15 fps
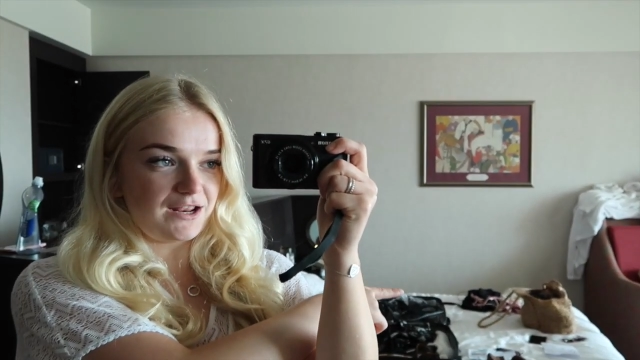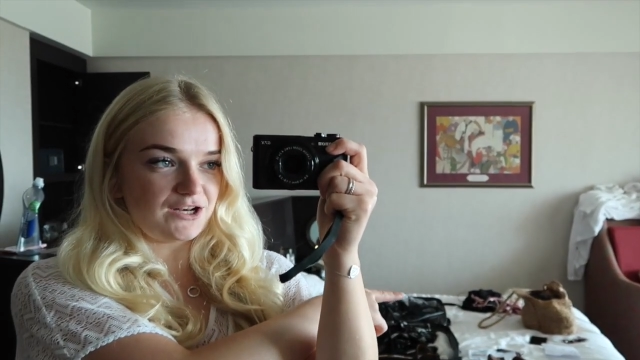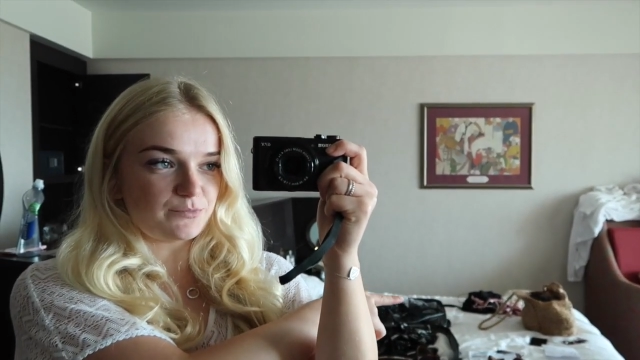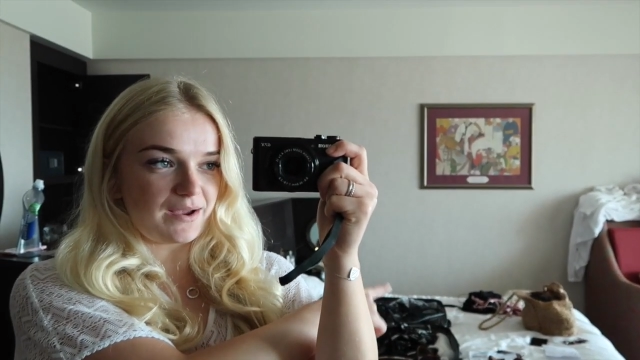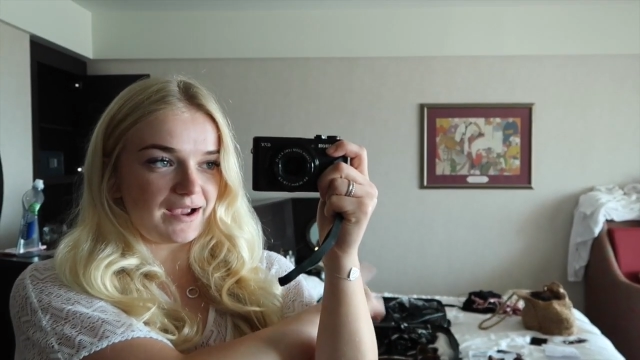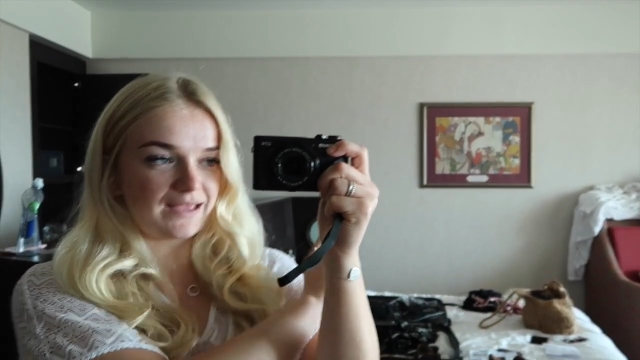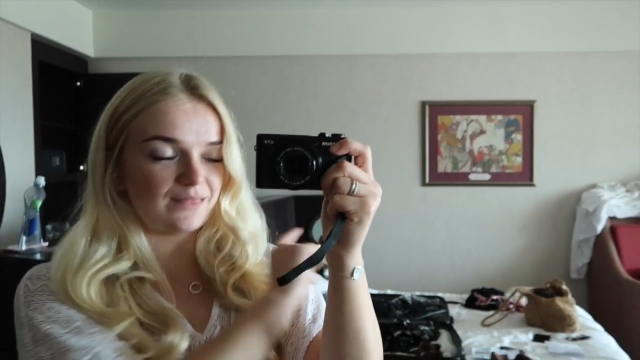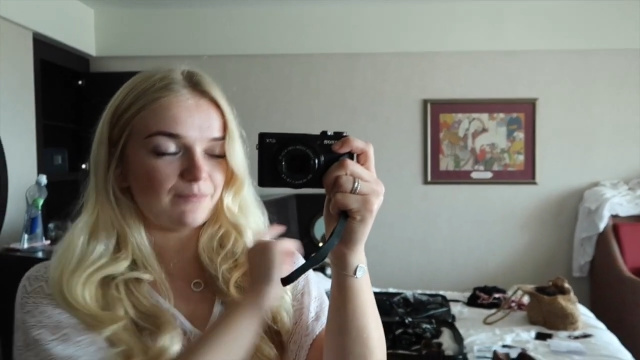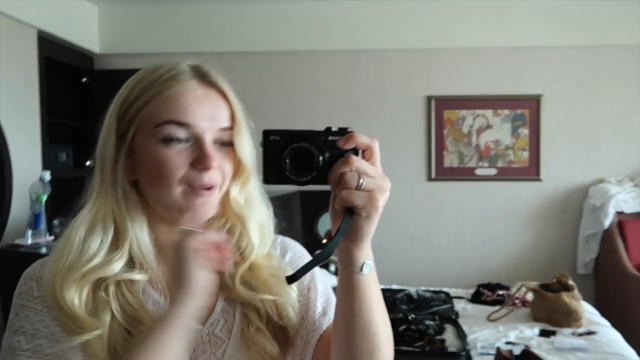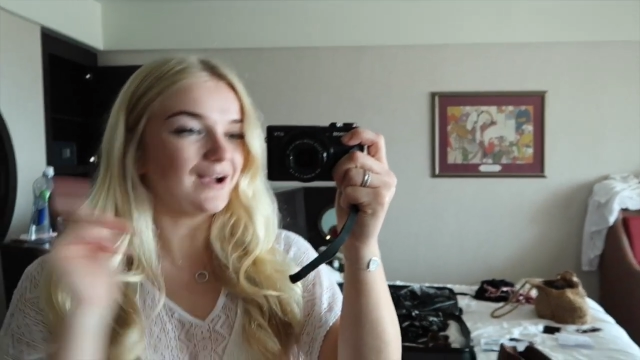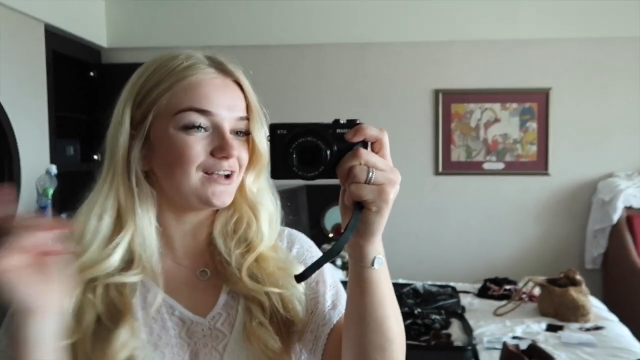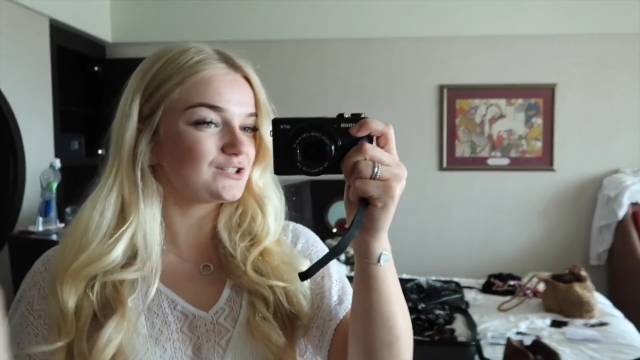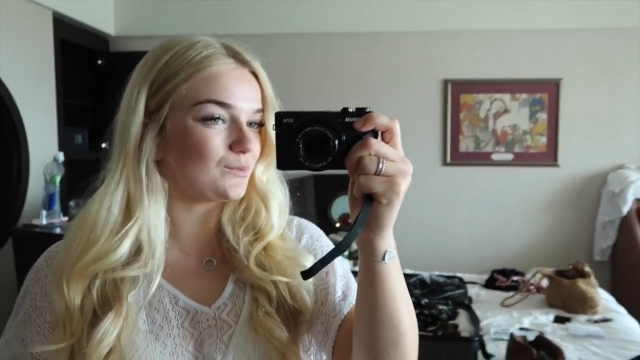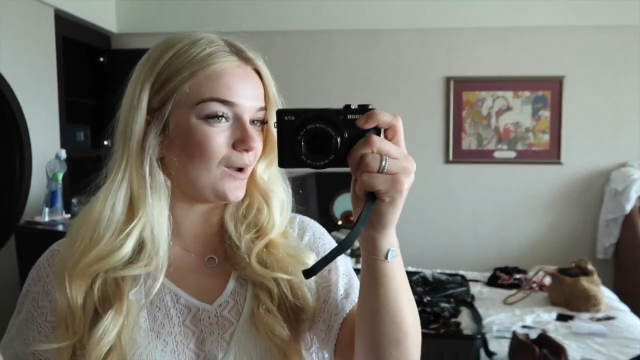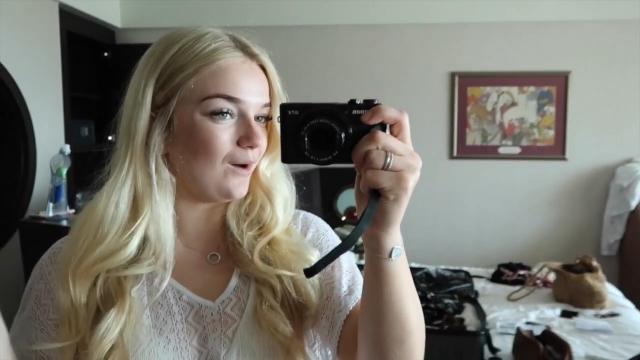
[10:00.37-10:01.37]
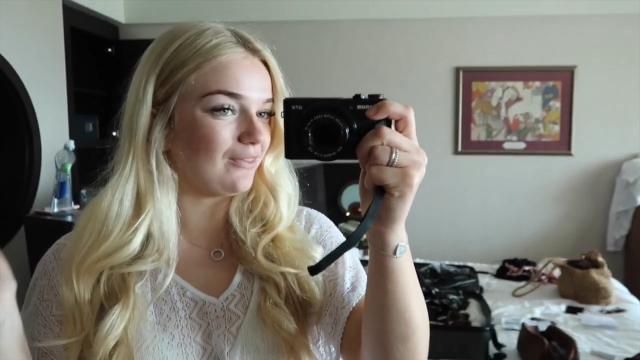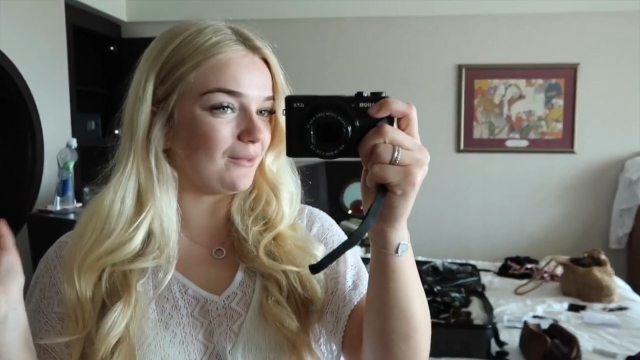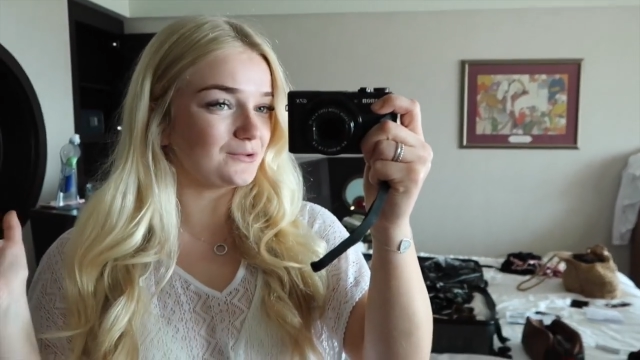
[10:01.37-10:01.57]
beach bag in the back as well.